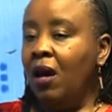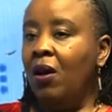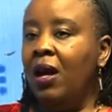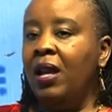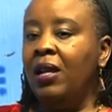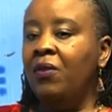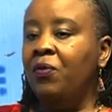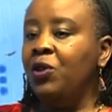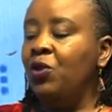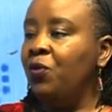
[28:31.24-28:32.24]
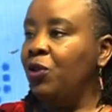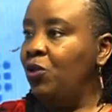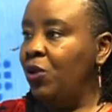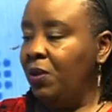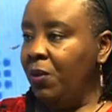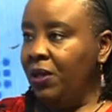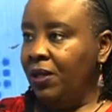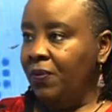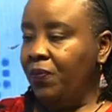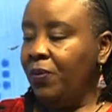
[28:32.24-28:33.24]
and then for, for
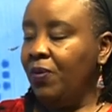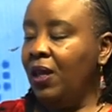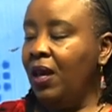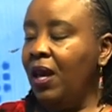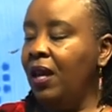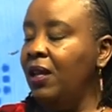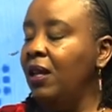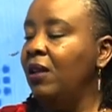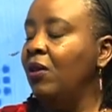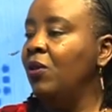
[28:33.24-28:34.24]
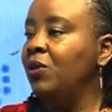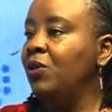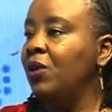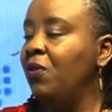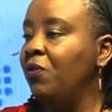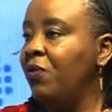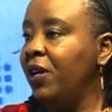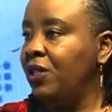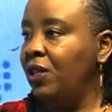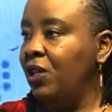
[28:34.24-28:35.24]
treatment, and then also now for
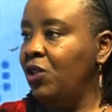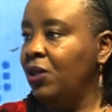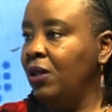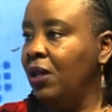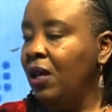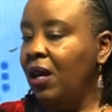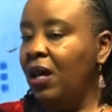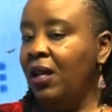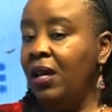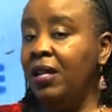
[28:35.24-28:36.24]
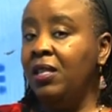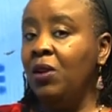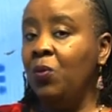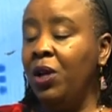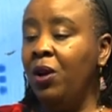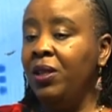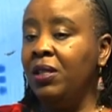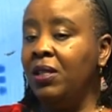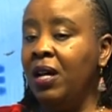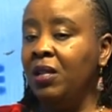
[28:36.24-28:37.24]
vaccination. And, and I said, we got
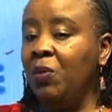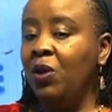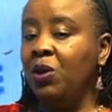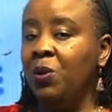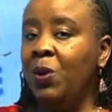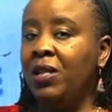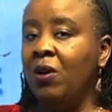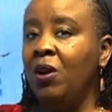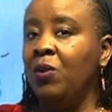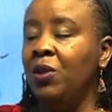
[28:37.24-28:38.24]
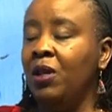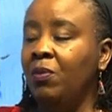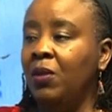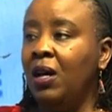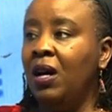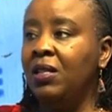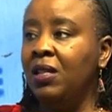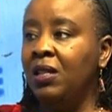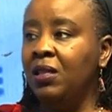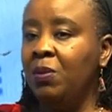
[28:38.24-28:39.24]
this data because we went around with them
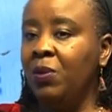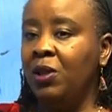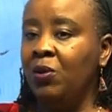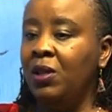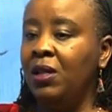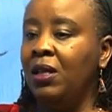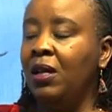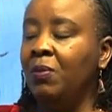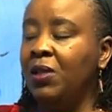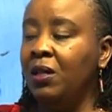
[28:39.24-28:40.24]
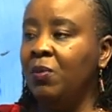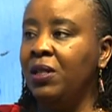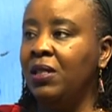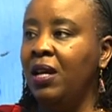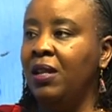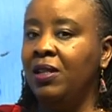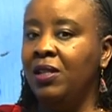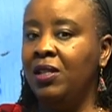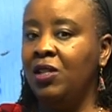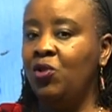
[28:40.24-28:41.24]
asking these people in the in- income settlements and
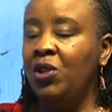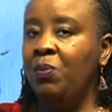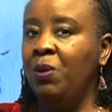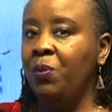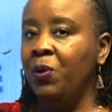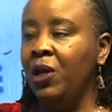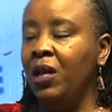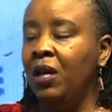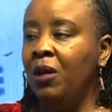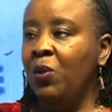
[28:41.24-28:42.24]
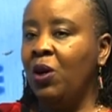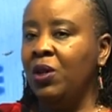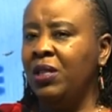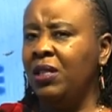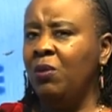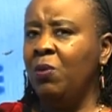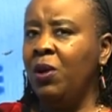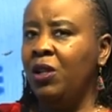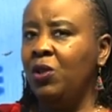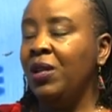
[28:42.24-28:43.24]
the street people because they seem to be
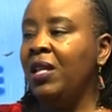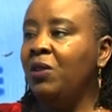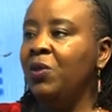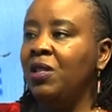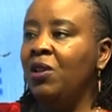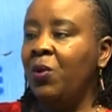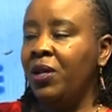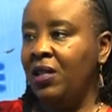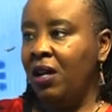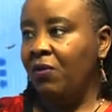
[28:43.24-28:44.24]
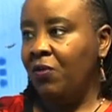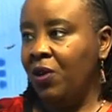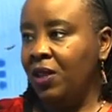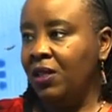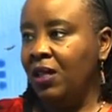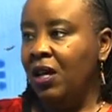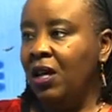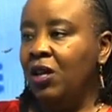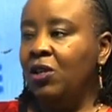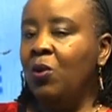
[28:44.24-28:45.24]
an issue. And that was a request they had for us. Mm.
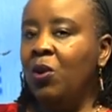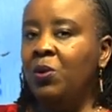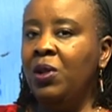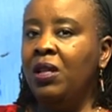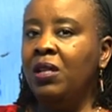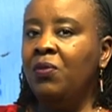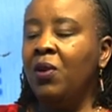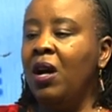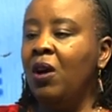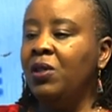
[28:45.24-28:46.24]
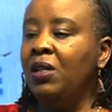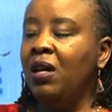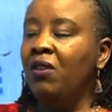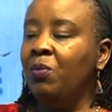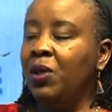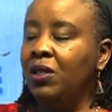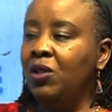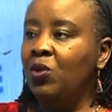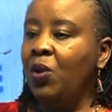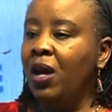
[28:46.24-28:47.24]
So what we need is for county governments
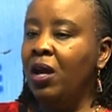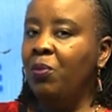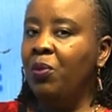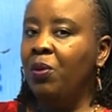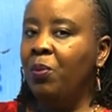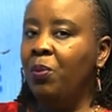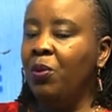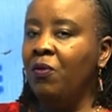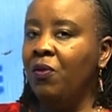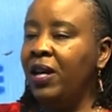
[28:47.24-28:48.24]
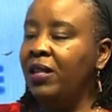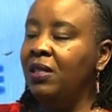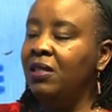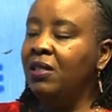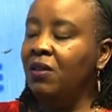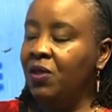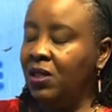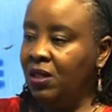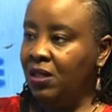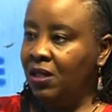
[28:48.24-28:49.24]
to help provide these
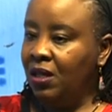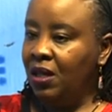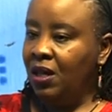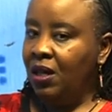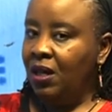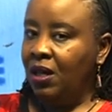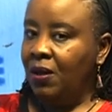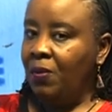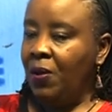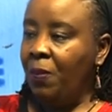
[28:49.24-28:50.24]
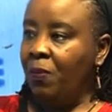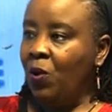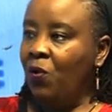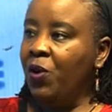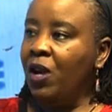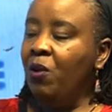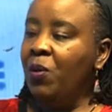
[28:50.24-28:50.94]
services. Yep. For Nairobi